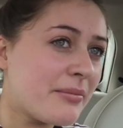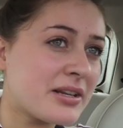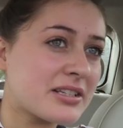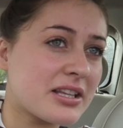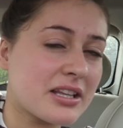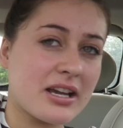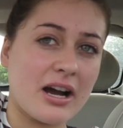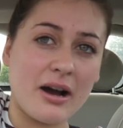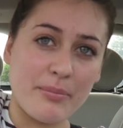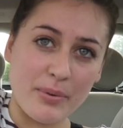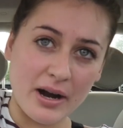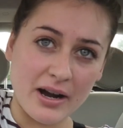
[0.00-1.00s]
come into the
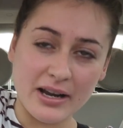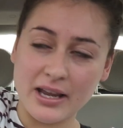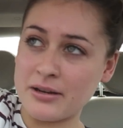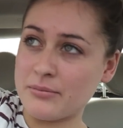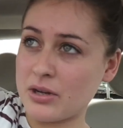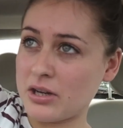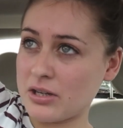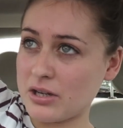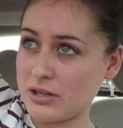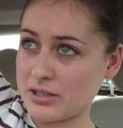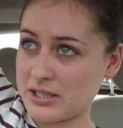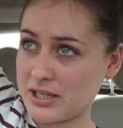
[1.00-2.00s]
car park and I'm gonna
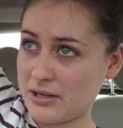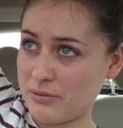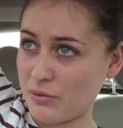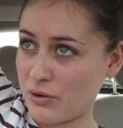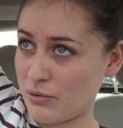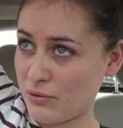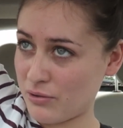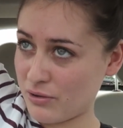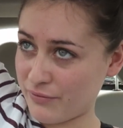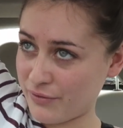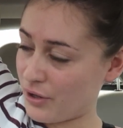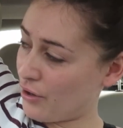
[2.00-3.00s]
go see what all
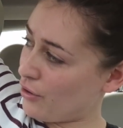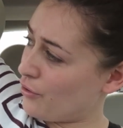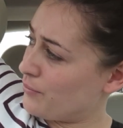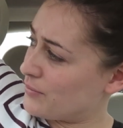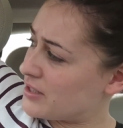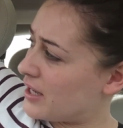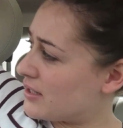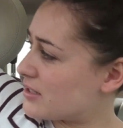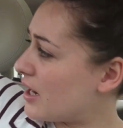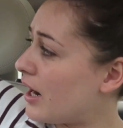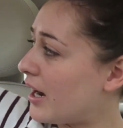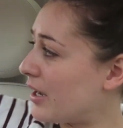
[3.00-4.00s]
of the
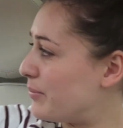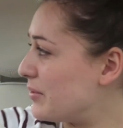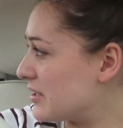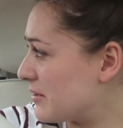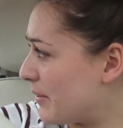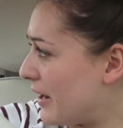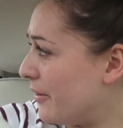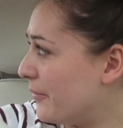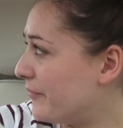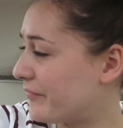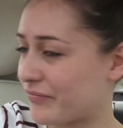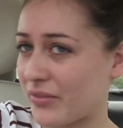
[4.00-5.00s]
HomeSense hype is about.
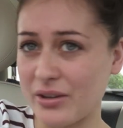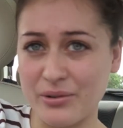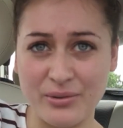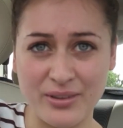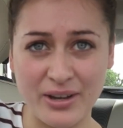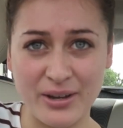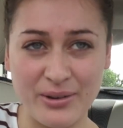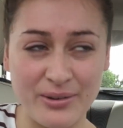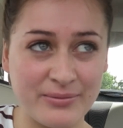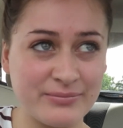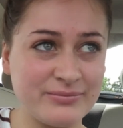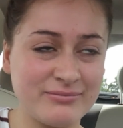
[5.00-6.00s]

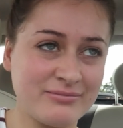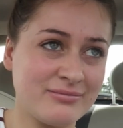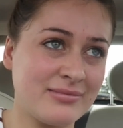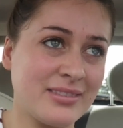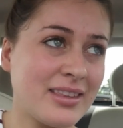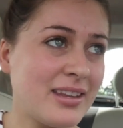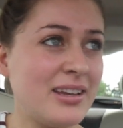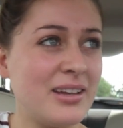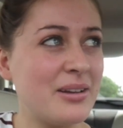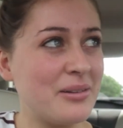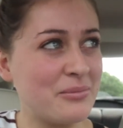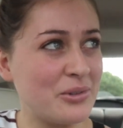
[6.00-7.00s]
Although
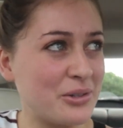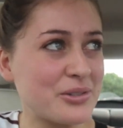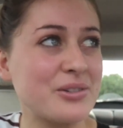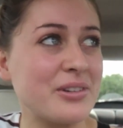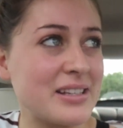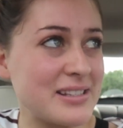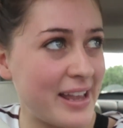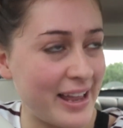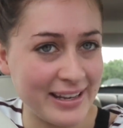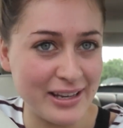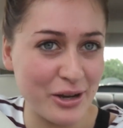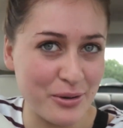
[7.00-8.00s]
I'm not sure there's
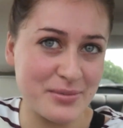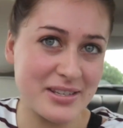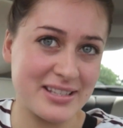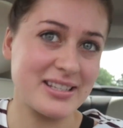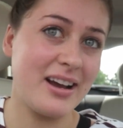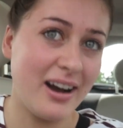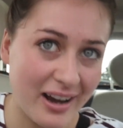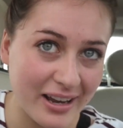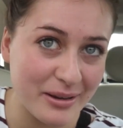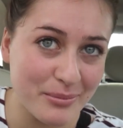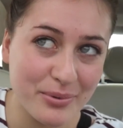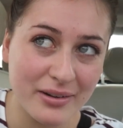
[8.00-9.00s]
any HomeSense
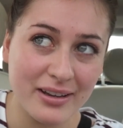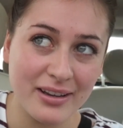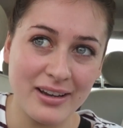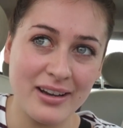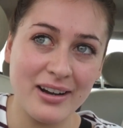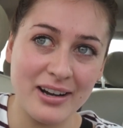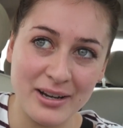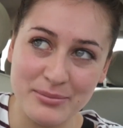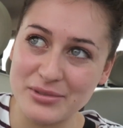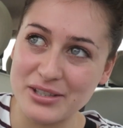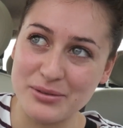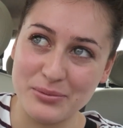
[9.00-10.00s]
hype.
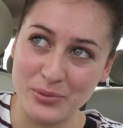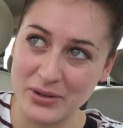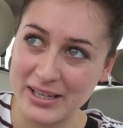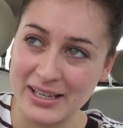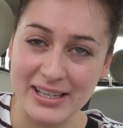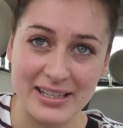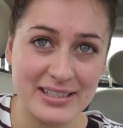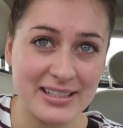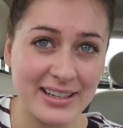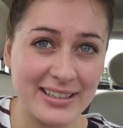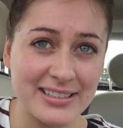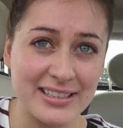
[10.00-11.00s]
I'm just weirdly
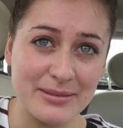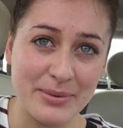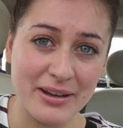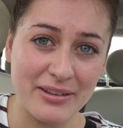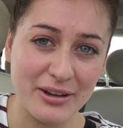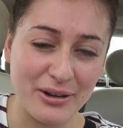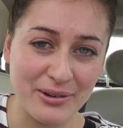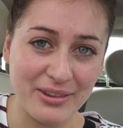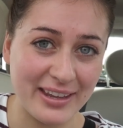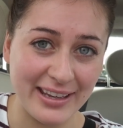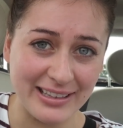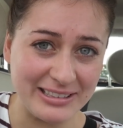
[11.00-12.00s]
excited about the whole
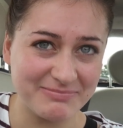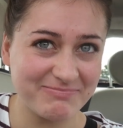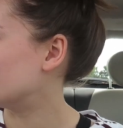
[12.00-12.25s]
thing.